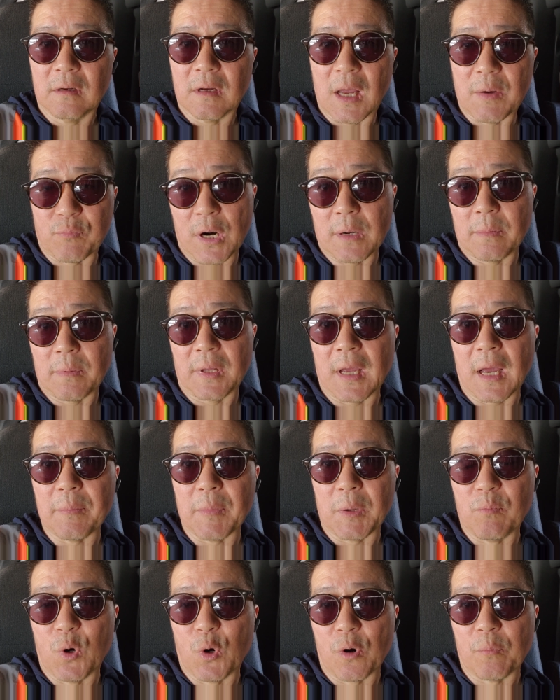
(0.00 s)
And probably,
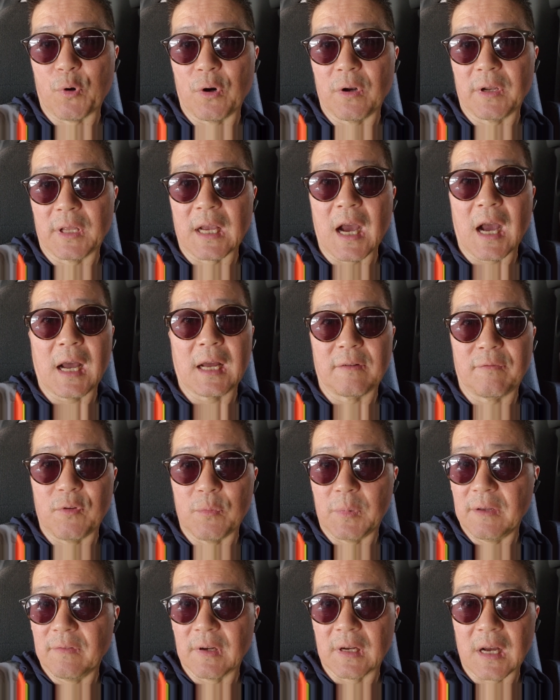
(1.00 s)
more importantly, God, if you
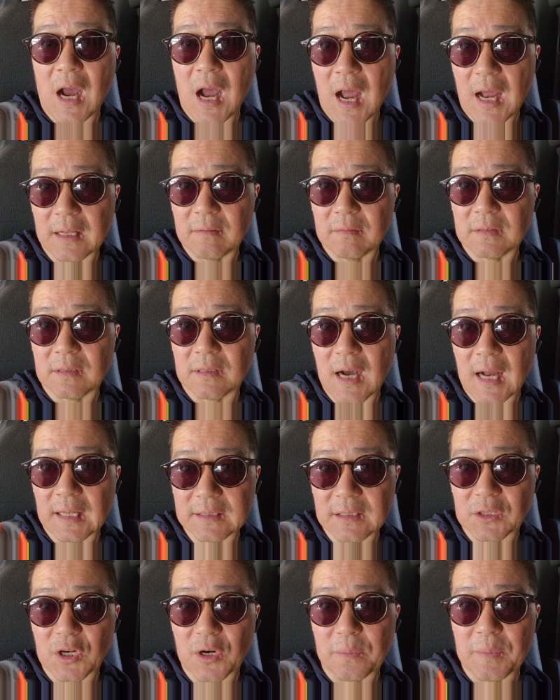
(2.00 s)
believe in God,
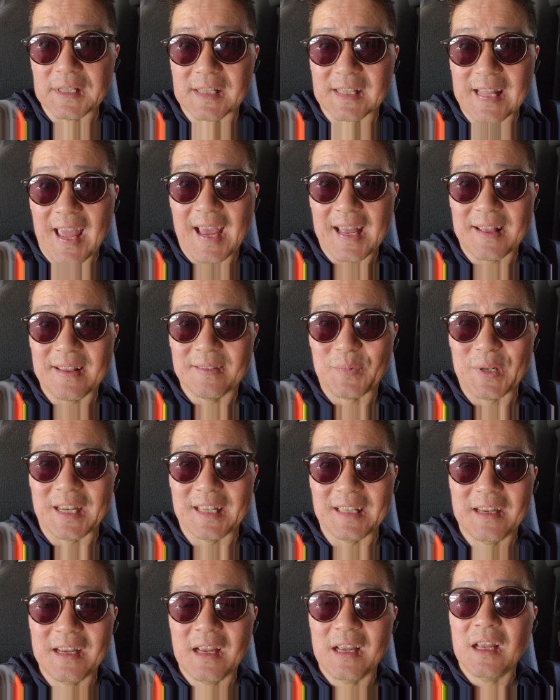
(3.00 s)
God determines that.
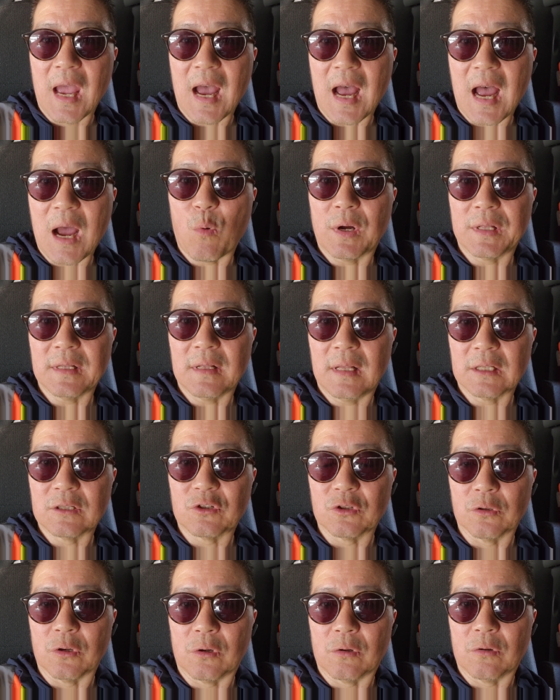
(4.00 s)
But I want to
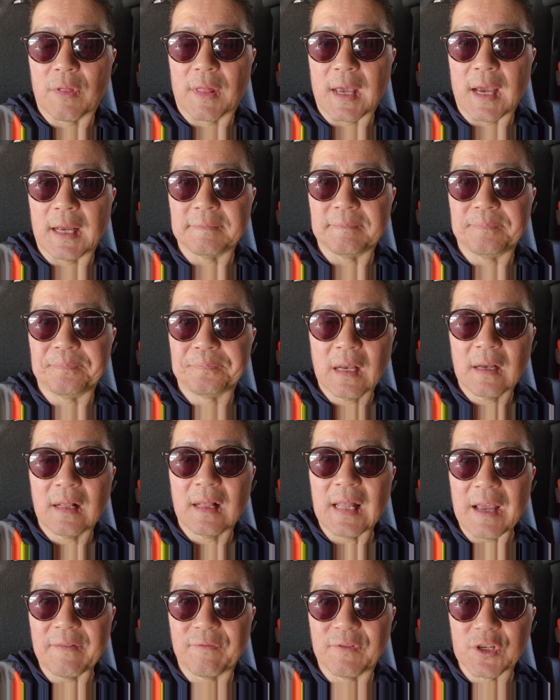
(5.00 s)
let you know that
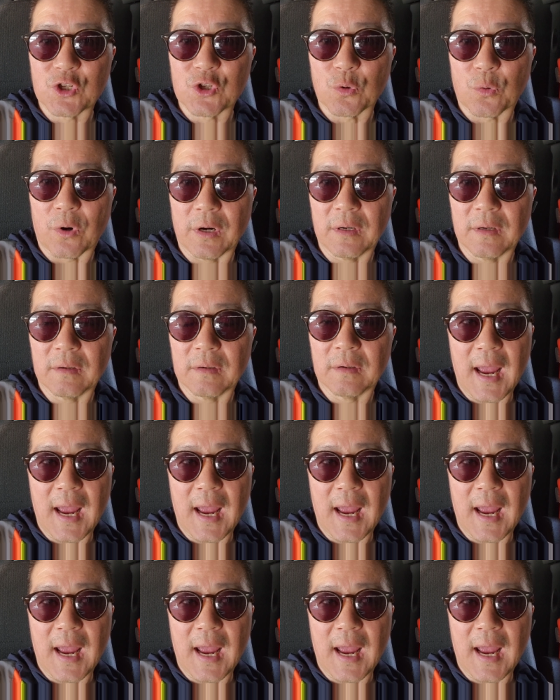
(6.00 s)
life is short.